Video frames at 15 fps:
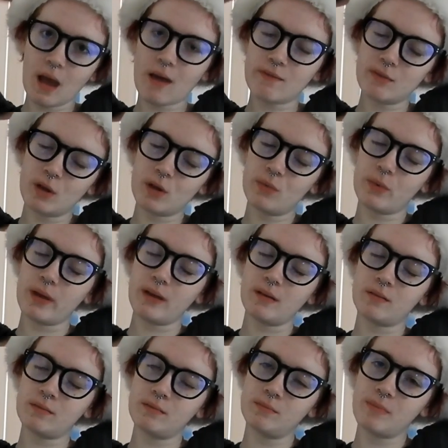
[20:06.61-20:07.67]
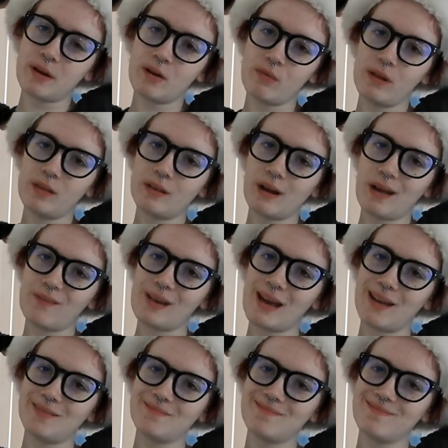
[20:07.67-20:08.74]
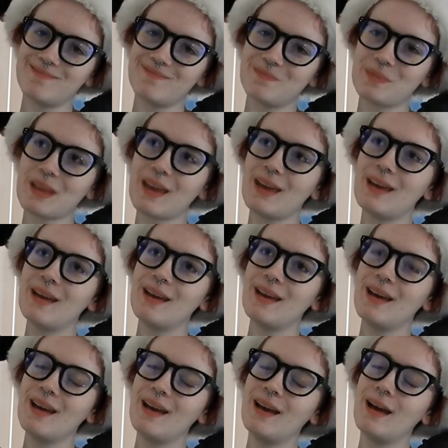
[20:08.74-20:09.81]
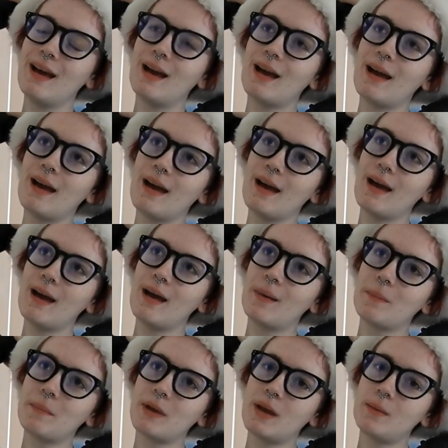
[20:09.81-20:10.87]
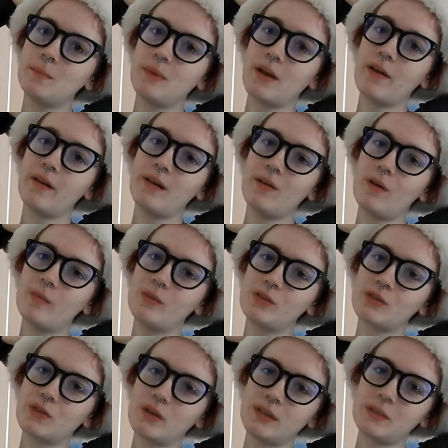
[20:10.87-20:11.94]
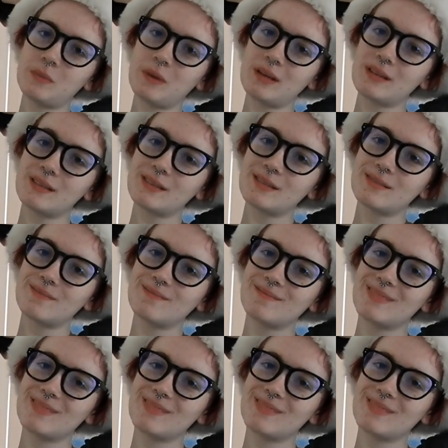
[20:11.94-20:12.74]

Have a good week. A better week than I've had. And Merry almost Christmas.